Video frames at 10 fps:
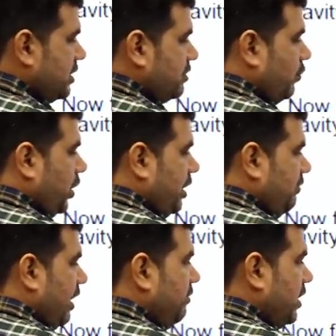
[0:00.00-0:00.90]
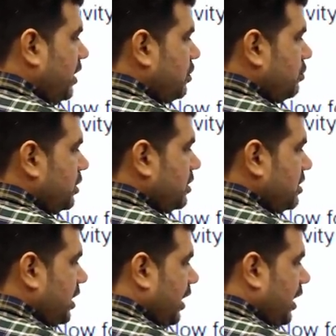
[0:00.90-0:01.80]
is 45 degrees, so this is
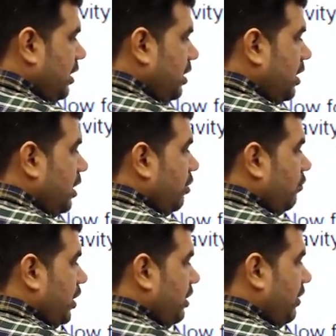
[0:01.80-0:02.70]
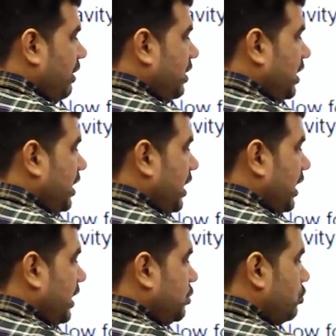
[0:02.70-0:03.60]
again 45 degree,
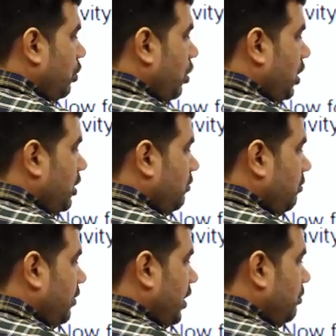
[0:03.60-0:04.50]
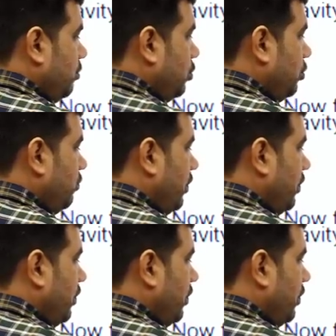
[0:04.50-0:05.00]
electron will move